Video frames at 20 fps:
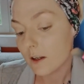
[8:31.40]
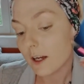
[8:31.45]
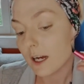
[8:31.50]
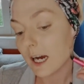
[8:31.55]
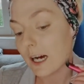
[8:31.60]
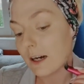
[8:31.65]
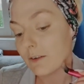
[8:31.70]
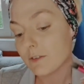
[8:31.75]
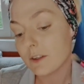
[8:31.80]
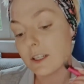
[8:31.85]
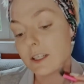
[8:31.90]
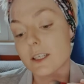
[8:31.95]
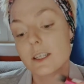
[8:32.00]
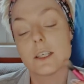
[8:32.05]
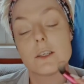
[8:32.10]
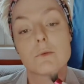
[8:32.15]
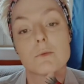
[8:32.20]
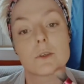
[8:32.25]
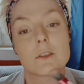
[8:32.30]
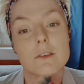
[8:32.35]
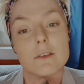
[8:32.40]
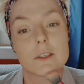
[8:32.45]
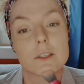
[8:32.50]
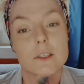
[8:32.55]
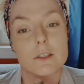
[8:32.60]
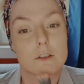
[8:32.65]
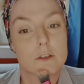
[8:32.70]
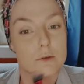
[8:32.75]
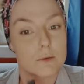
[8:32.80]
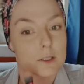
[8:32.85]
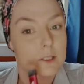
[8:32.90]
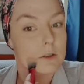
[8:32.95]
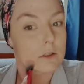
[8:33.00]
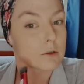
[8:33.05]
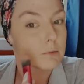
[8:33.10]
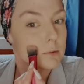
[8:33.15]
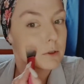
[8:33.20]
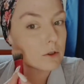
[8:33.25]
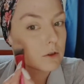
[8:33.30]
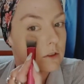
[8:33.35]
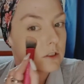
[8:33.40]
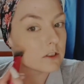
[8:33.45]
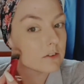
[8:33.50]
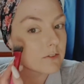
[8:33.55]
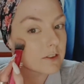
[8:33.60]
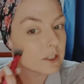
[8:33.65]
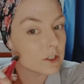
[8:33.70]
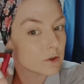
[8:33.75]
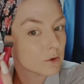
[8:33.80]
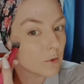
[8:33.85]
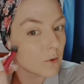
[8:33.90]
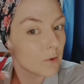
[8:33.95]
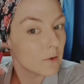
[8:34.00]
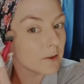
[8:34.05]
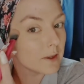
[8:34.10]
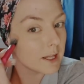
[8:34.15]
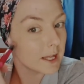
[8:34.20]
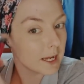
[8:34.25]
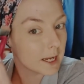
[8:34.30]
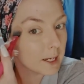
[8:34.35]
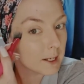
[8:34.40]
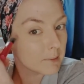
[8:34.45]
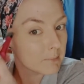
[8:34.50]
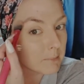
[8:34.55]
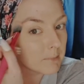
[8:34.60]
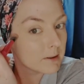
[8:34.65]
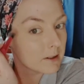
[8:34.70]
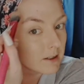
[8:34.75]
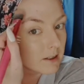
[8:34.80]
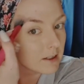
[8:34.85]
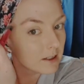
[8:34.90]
I have the green ones there as well, and I'll be doing a video on them,